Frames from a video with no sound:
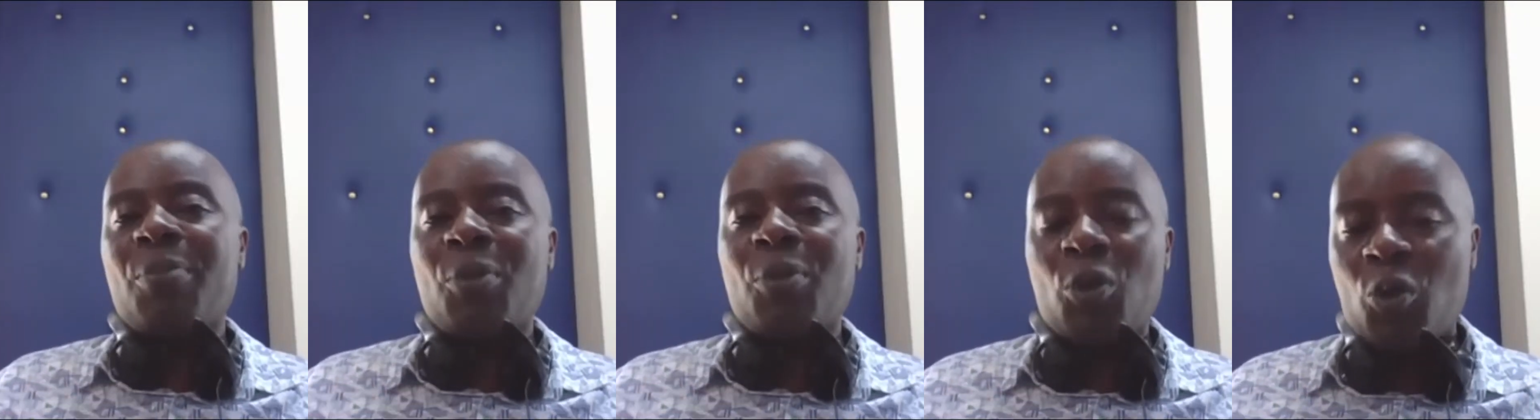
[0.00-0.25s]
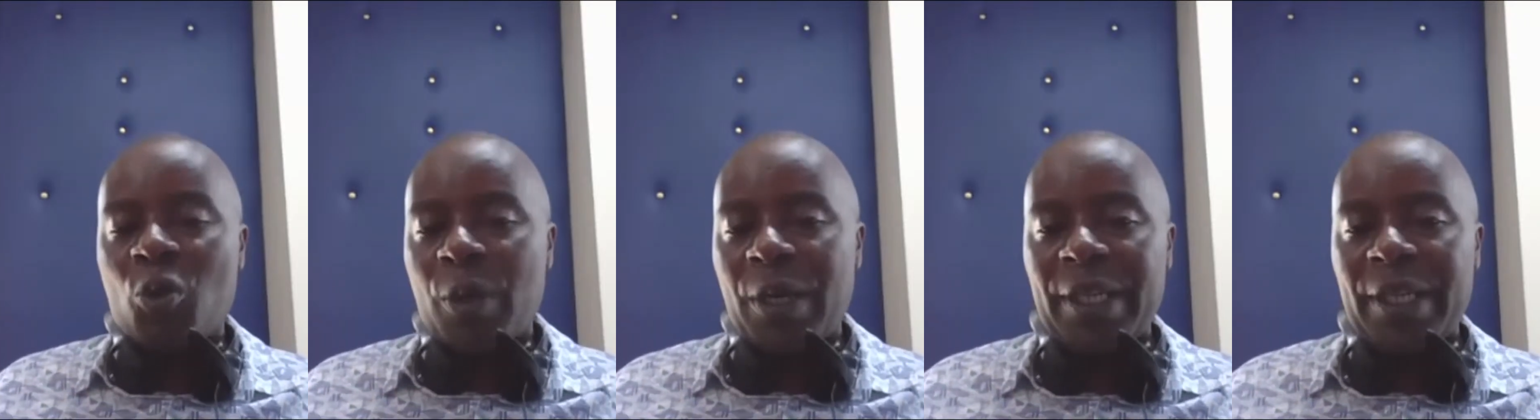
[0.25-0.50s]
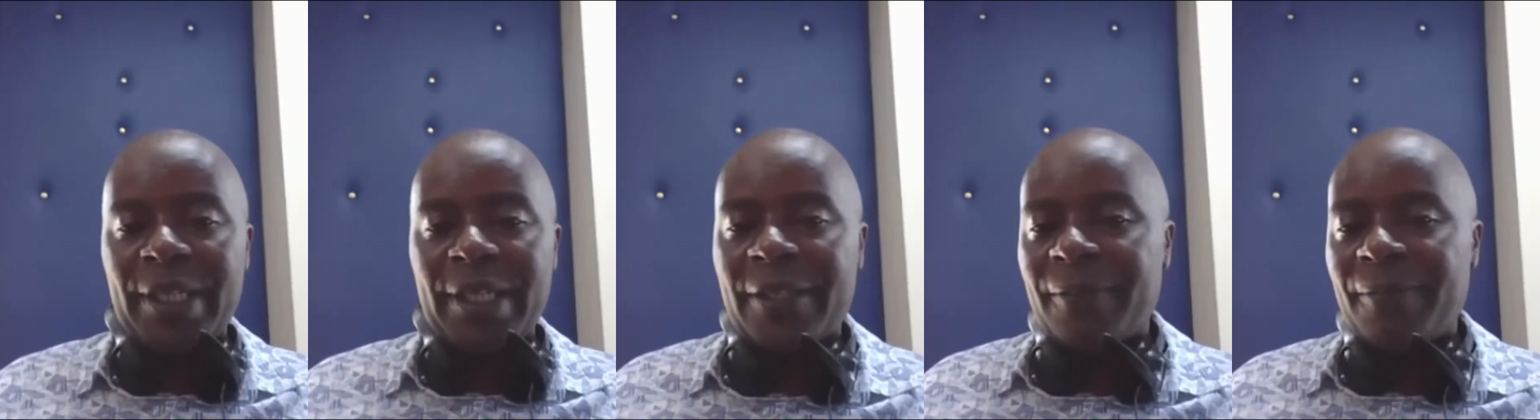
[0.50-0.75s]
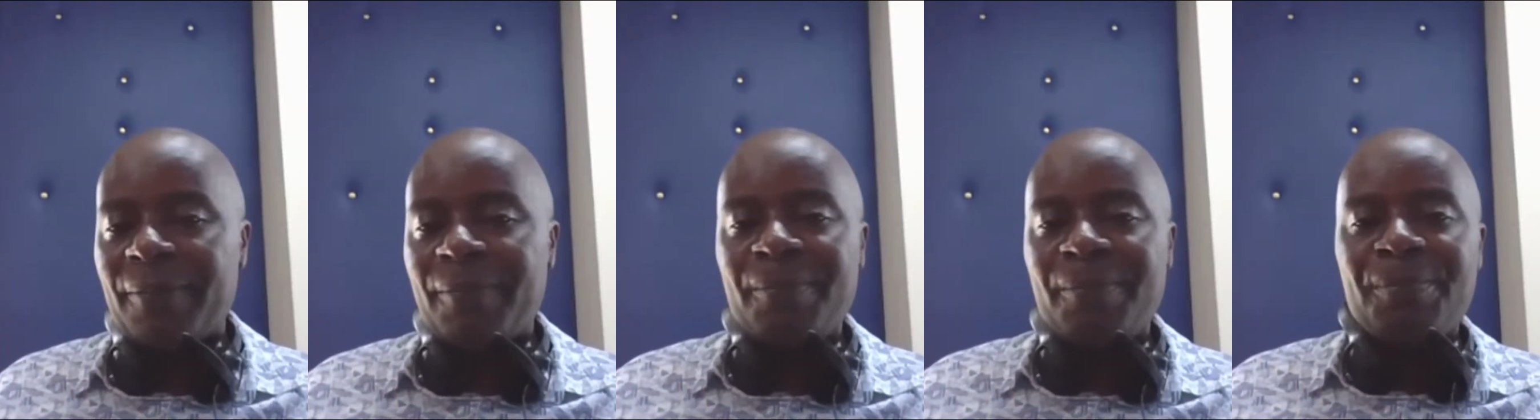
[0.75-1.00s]

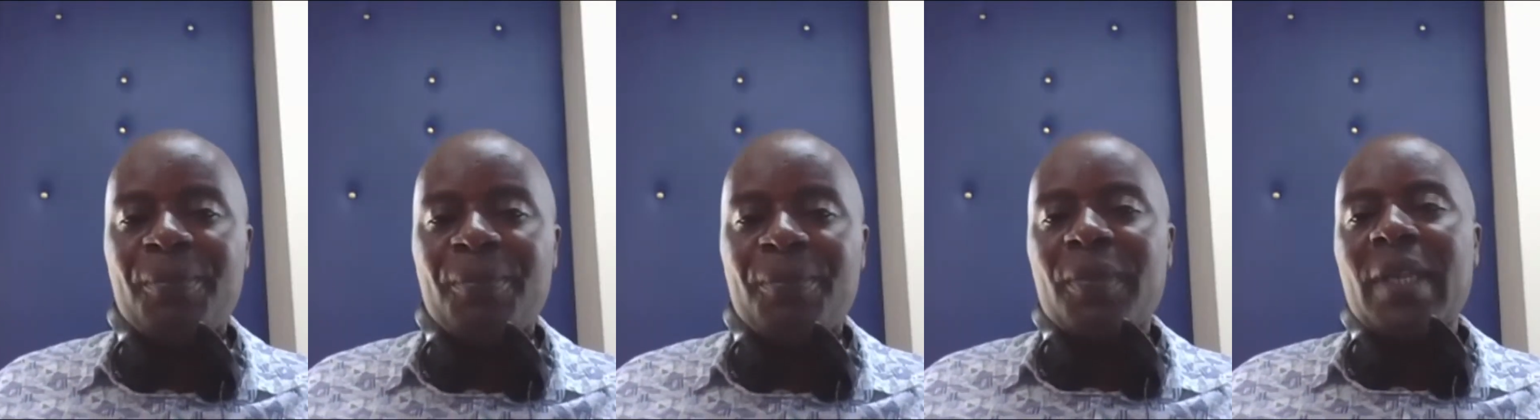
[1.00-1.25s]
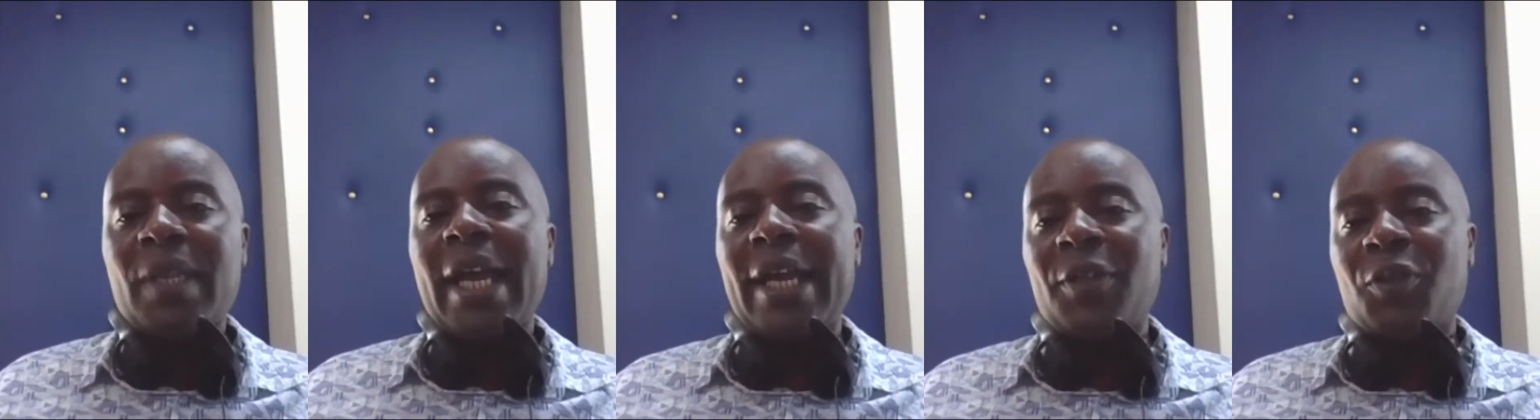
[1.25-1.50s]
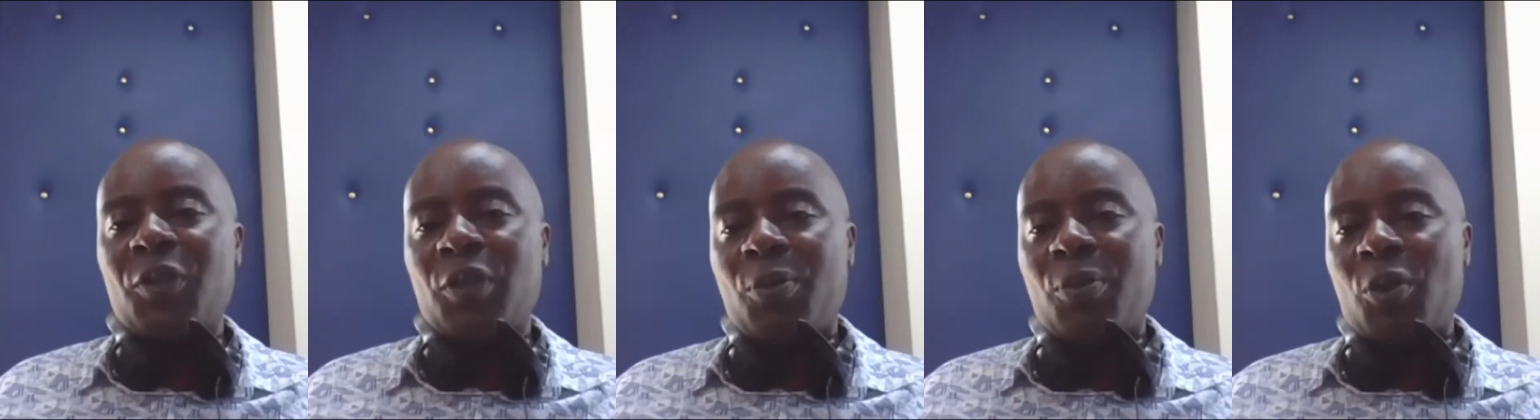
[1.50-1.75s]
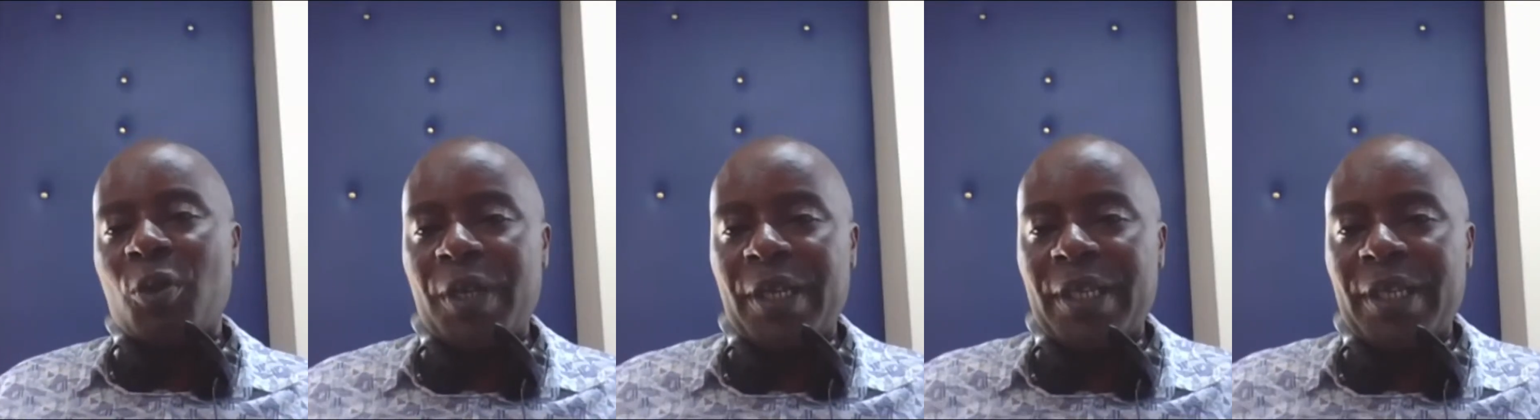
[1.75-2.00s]
progress. As we
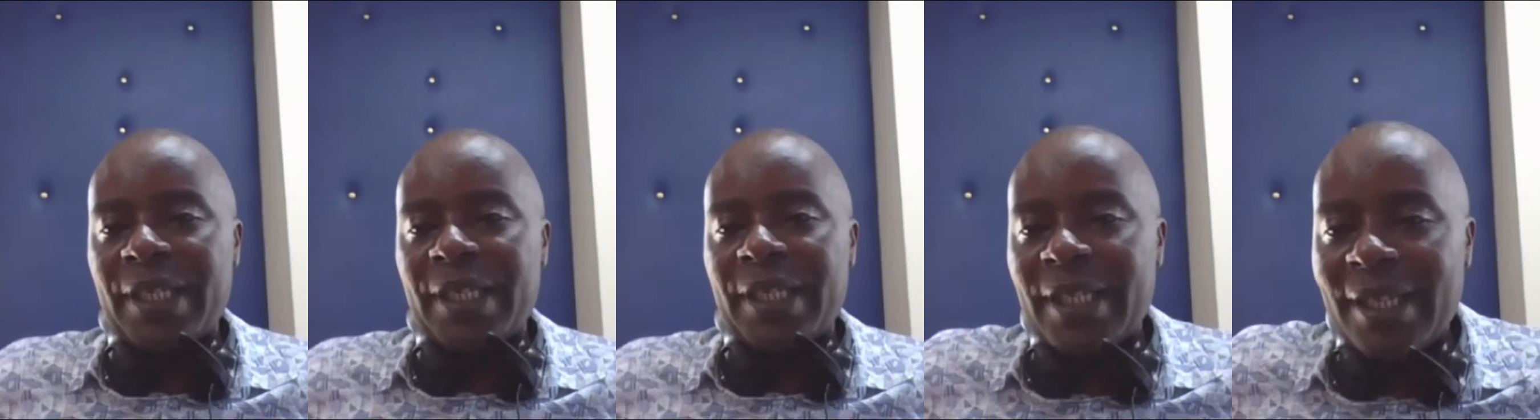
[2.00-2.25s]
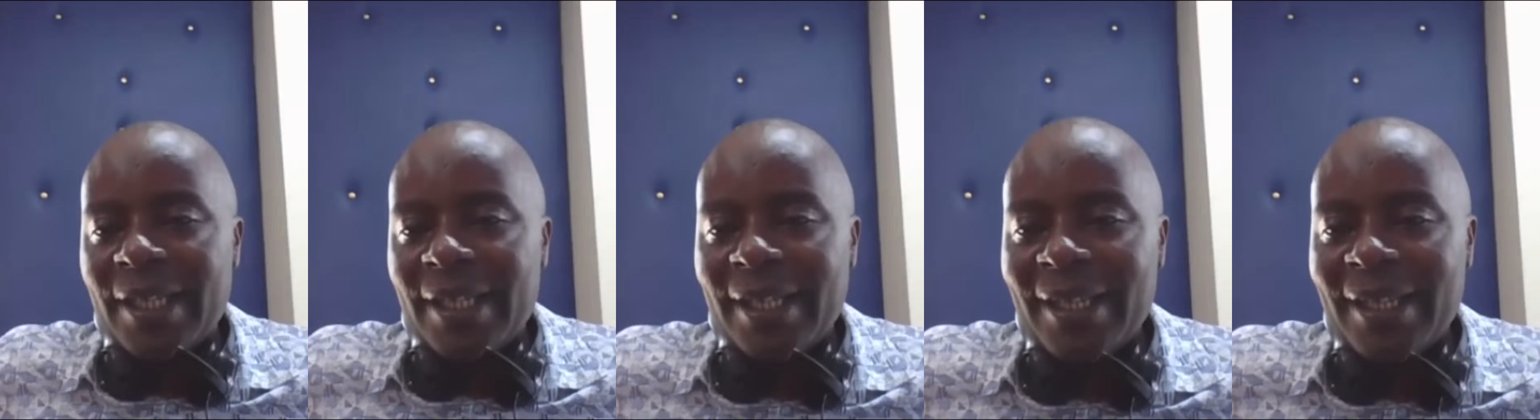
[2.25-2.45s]
progress.